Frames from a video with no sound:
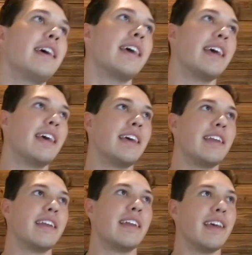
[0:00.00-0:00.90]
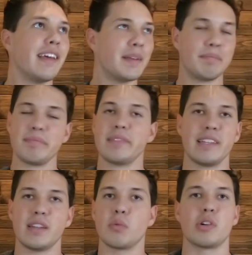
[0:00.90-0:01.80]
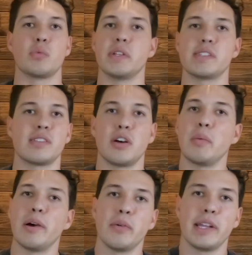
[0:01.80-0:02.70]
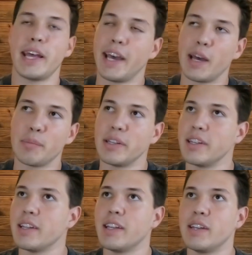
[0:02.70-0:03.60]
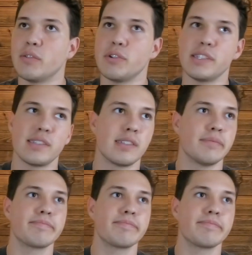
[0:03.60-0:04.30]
and the world went slow-mo when that happened. It was